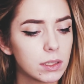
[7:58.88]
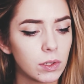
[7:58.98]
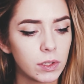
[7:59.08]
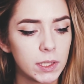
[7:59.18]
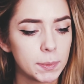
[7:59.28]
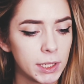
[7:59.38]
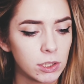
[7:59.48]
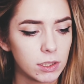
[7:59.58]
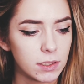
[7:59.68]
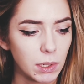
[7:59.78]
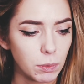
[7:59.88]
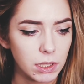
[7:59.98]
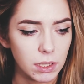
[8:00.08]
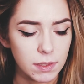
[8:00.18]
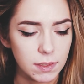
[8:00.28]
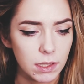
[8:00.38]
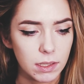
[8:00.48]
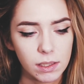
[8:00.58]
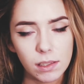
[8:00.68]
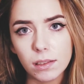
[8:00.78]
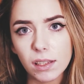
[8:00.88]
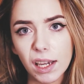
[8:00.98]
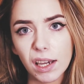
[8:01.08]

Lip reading: just took this picture because I wanted to see